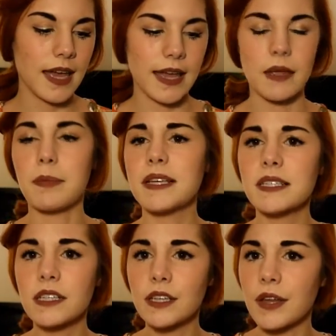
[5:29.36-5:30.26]
And
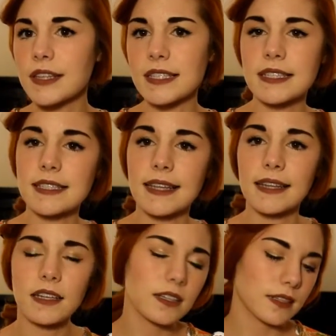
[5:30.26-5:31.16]
basically all this is a
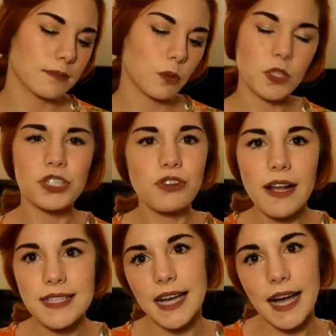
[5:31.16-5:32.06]
little
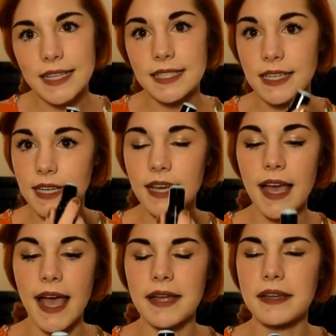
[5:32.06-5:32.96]
moisturizing eye stick,
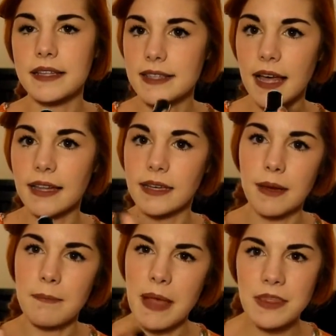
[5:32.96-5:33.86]
and it's got like
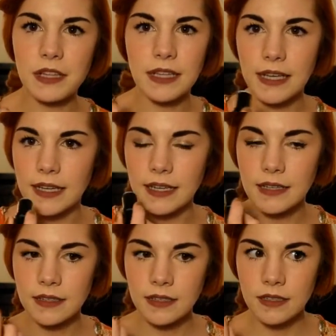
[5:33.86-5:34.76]
a mentholated
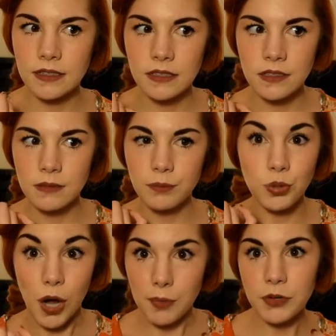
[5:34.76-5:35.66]

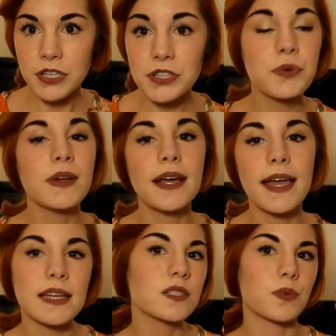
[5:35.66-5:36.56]
property to it, I
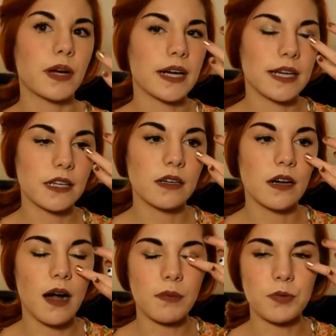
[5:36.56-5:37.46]
guess, where
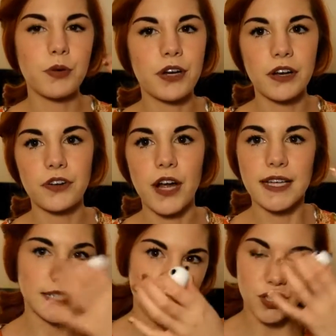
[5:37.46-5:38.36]
we put it under your
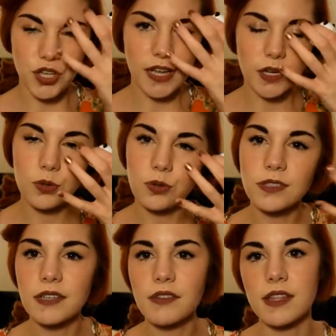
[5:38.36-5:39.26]
eyes and it just kind of
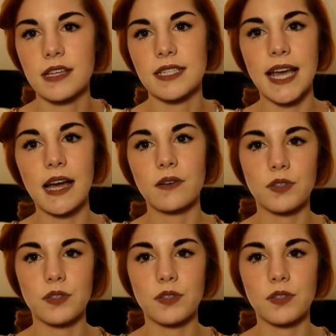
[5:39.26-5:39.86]
cools everything down.